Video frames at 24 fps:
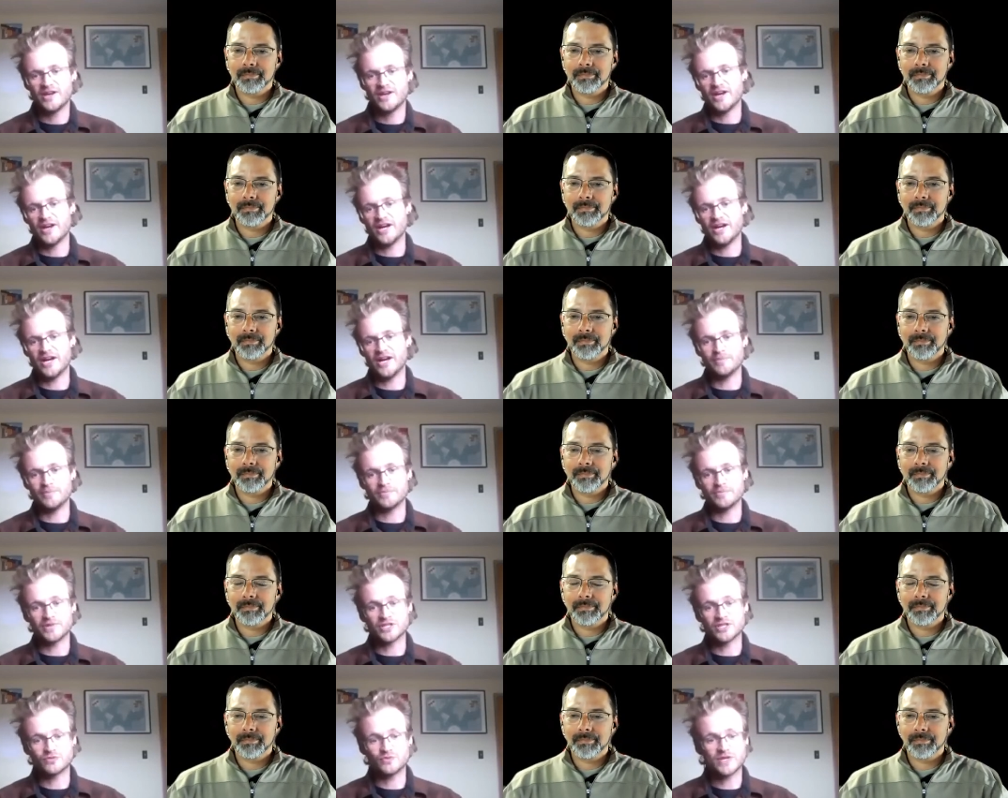
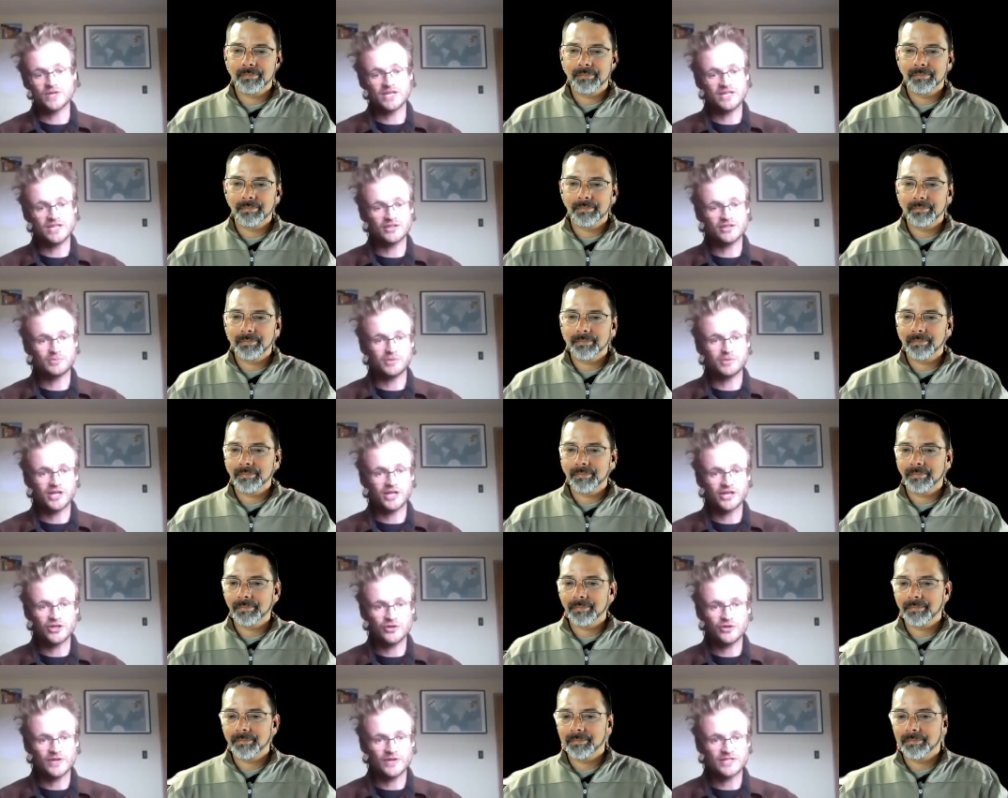Speaker 1: because um, we can either
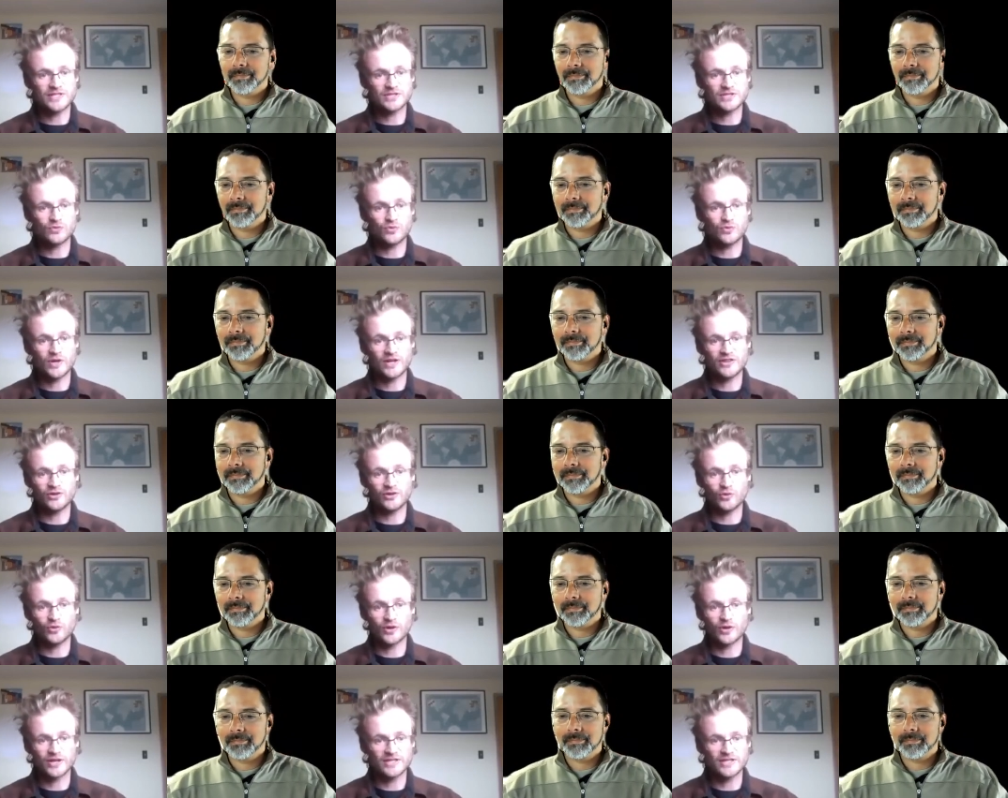plug you into one of the
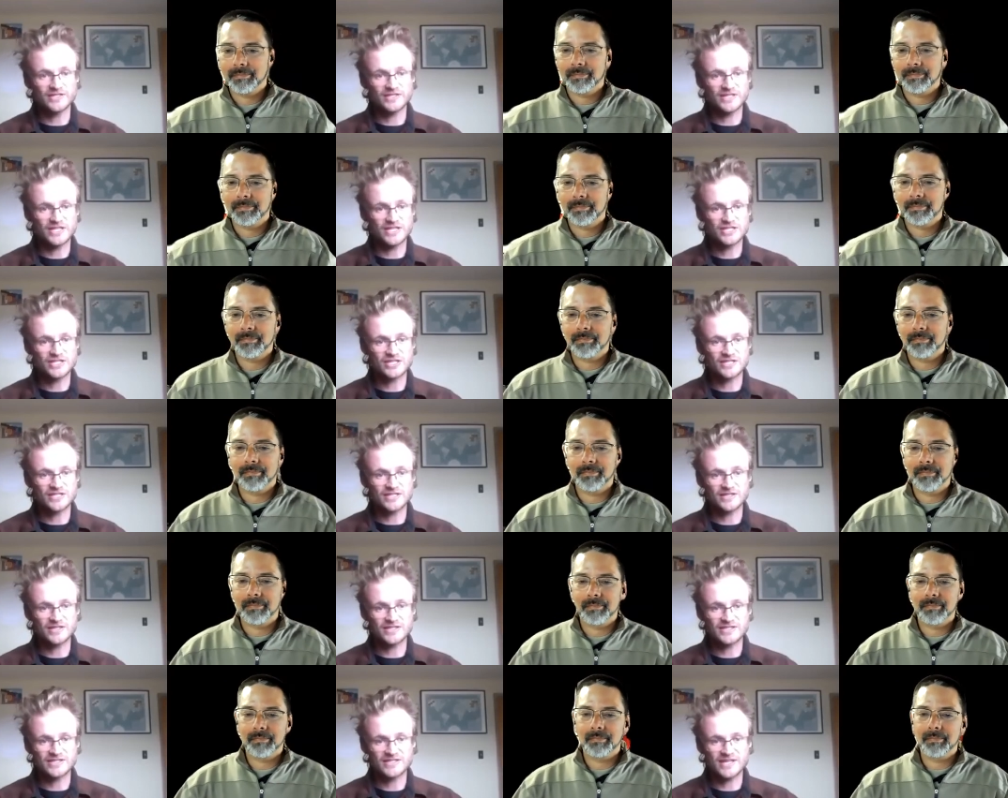organizations
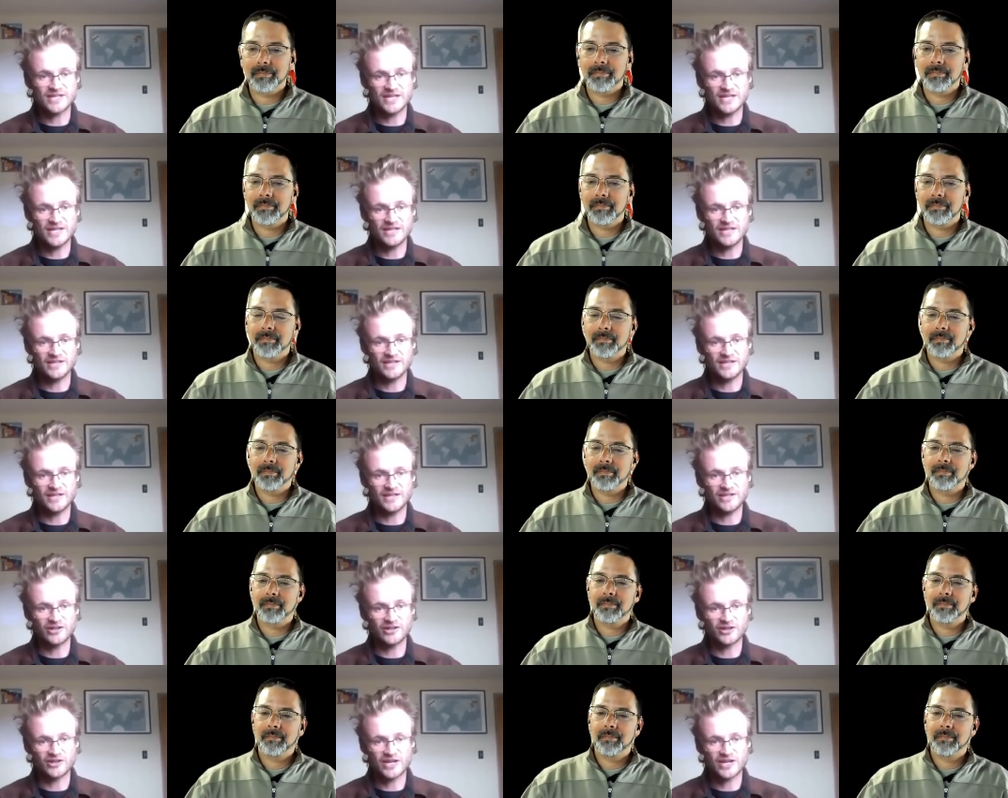in the state and
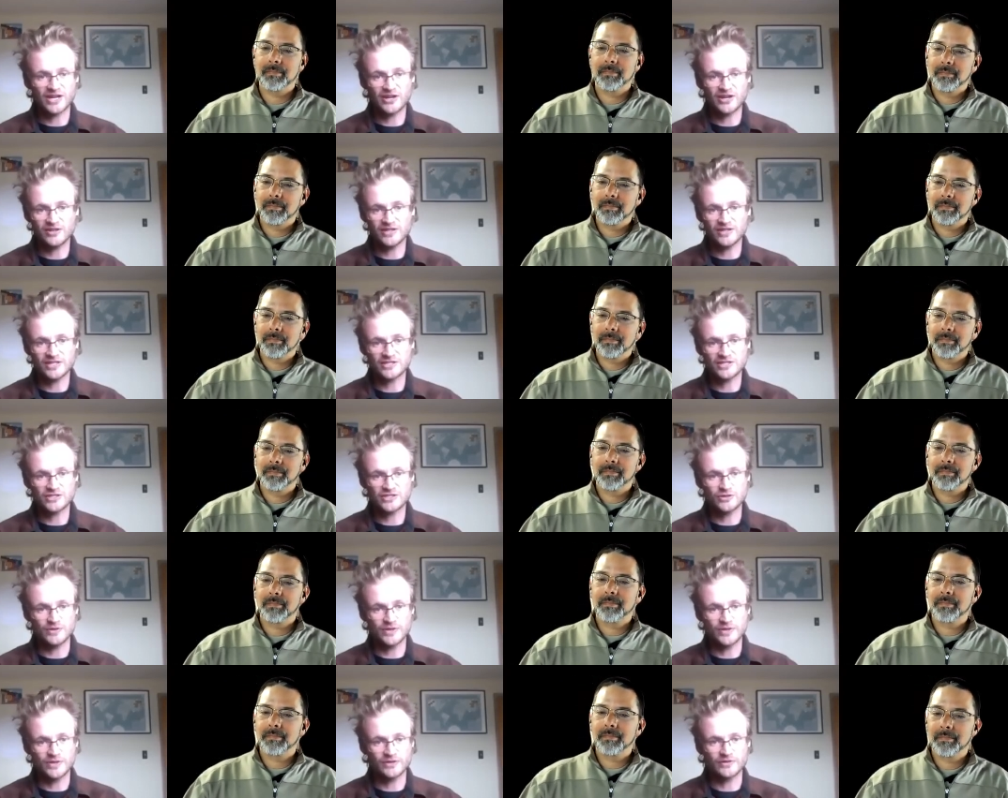in our county that's
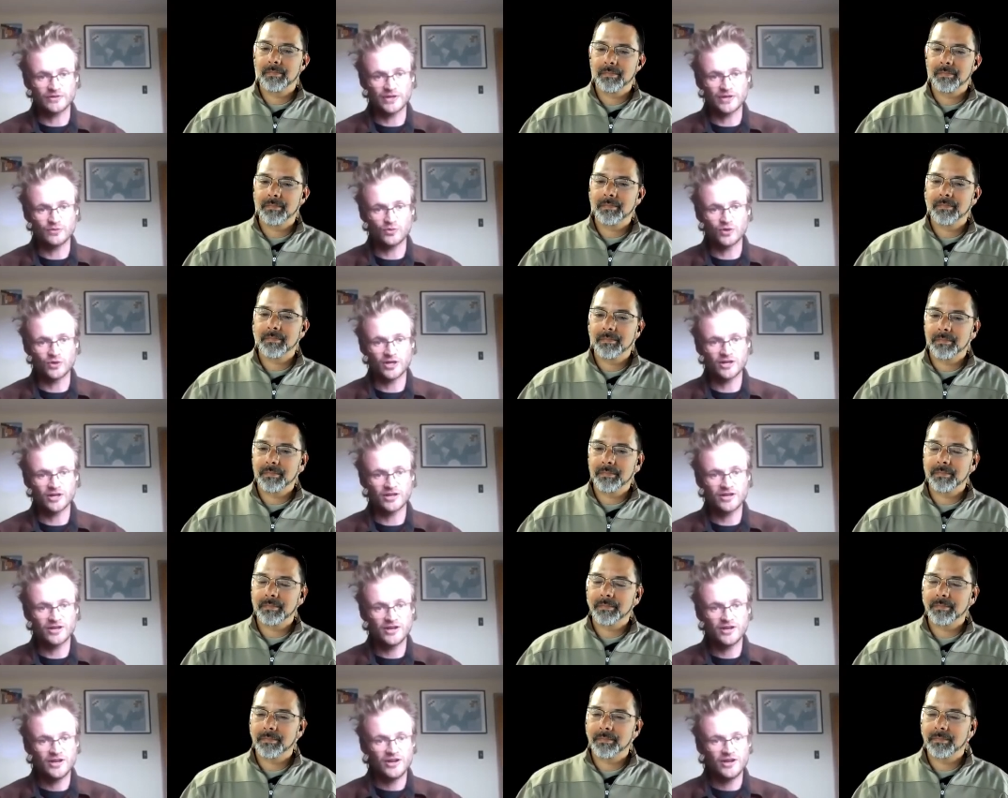doing great
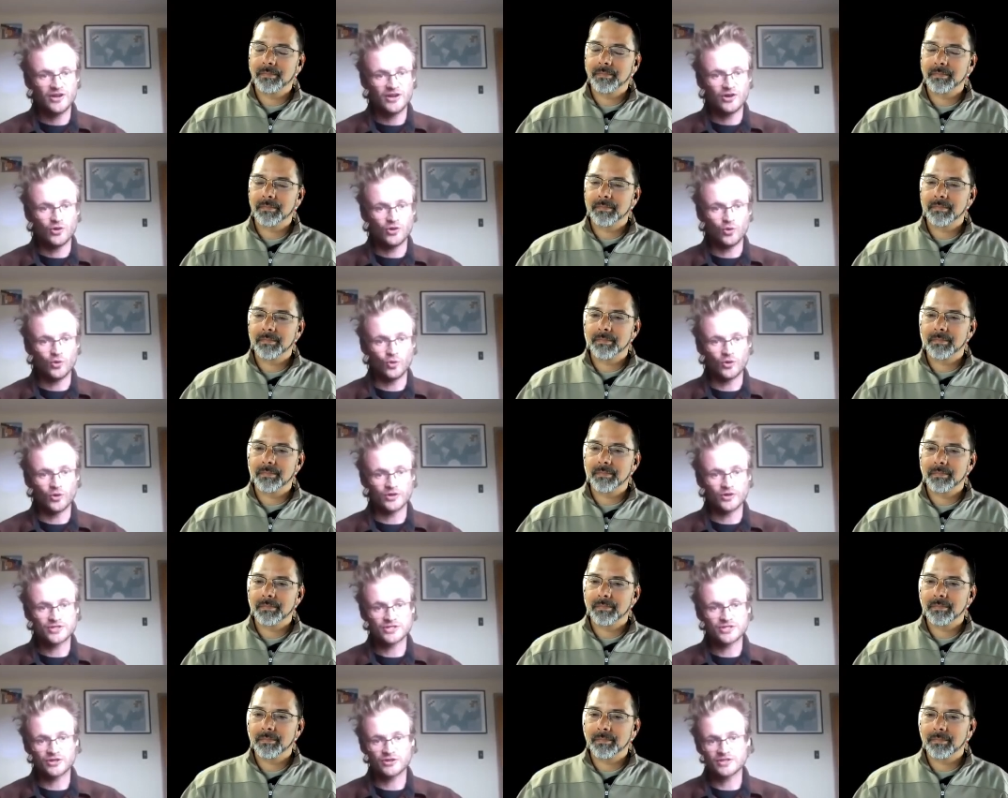work, or
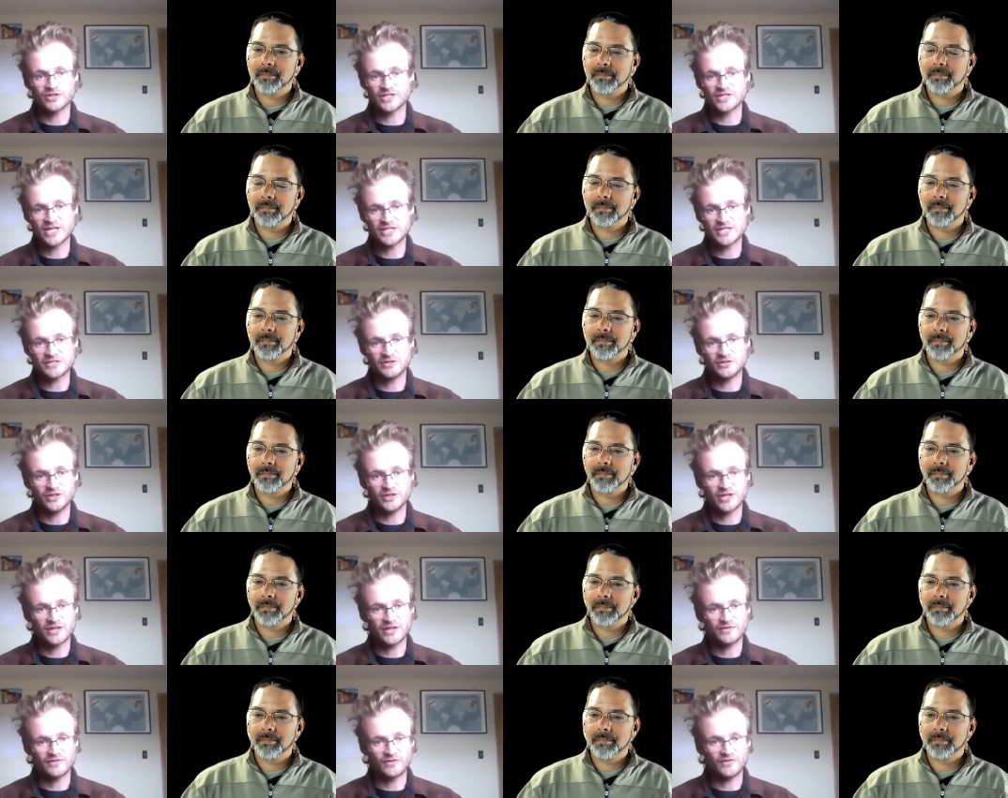CIRC is also
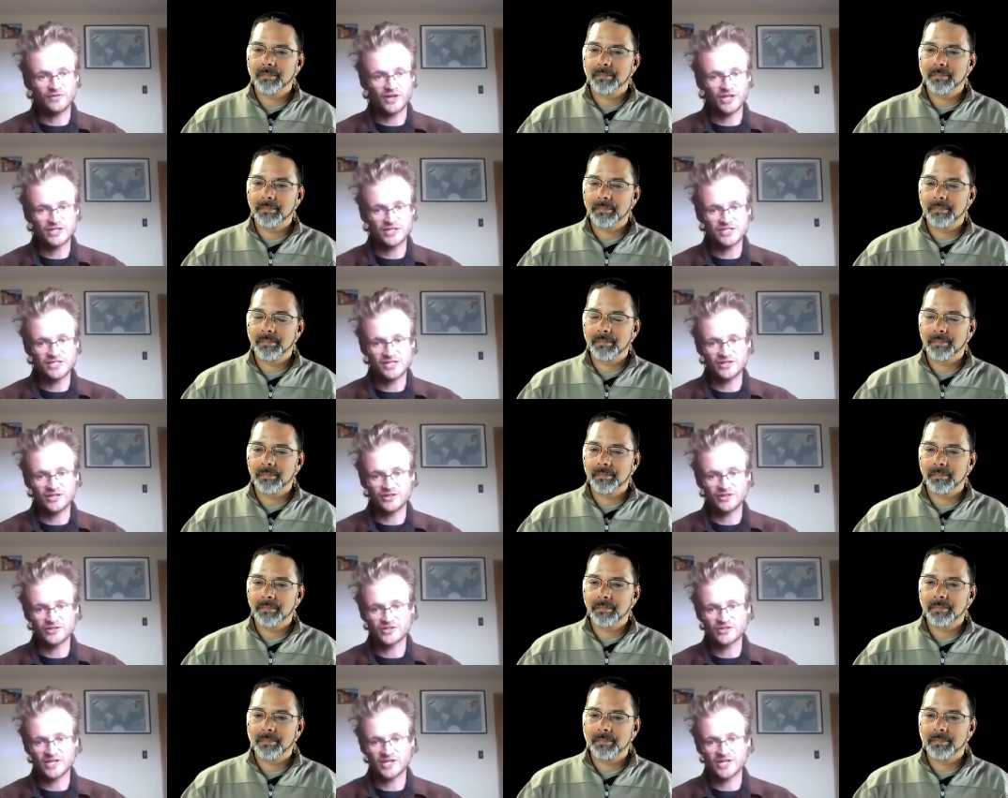looking for volunteers.